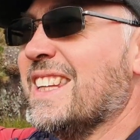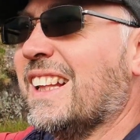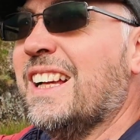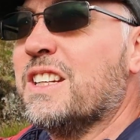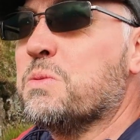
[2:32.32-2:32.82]
the
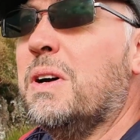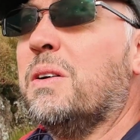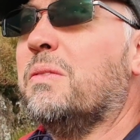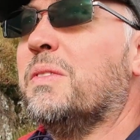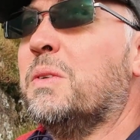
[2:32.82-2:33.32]
cloud as
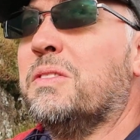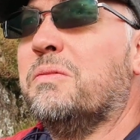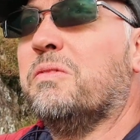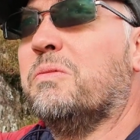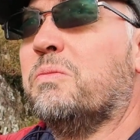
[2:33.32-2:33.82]
well. I mean,
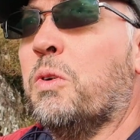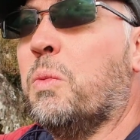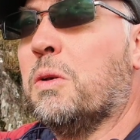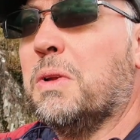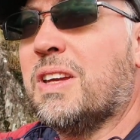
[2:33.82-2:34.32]
from
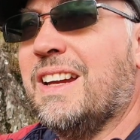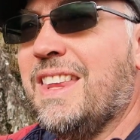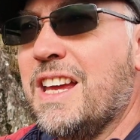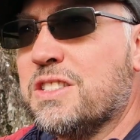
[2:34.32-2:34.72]
what I'm looking at there,